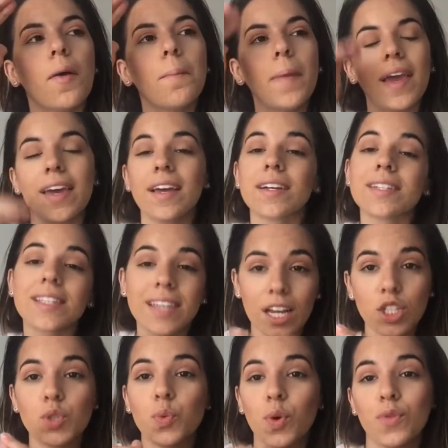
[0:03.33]
making a
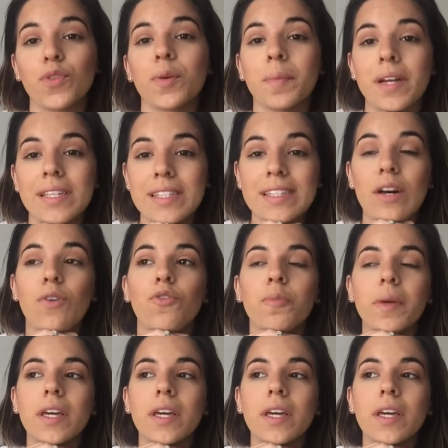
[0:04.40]
schedule for myself,